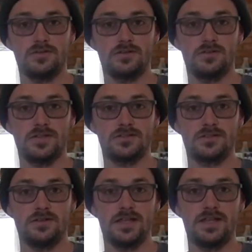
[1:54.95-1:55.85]
So let's go
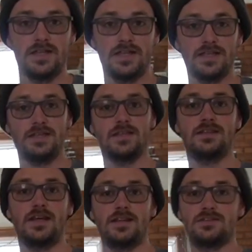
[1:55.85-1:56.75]
ahead and get
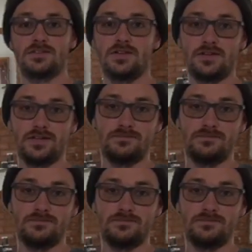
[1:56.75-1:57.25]
that started.